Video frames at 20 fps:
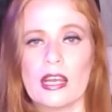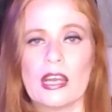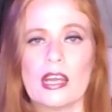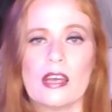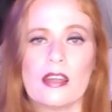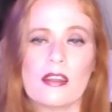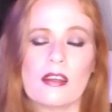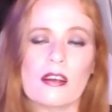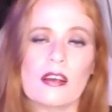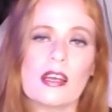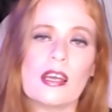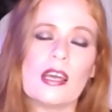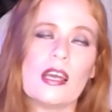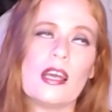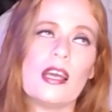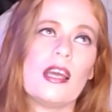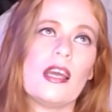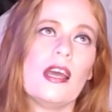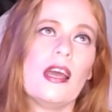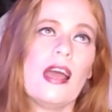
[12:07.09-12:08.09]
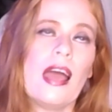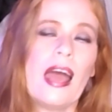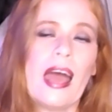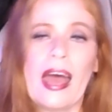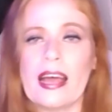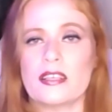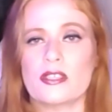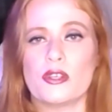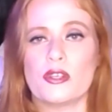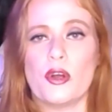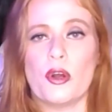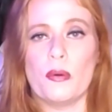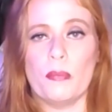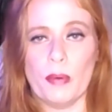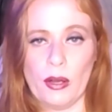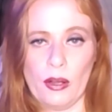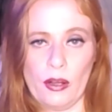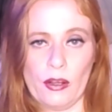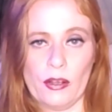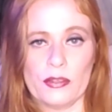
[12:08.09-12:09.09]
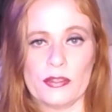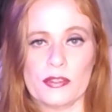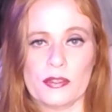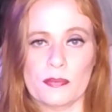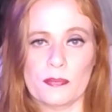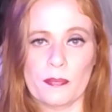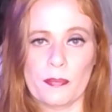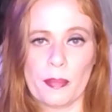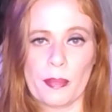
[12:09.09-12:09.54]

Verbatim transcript: Either he has no balls,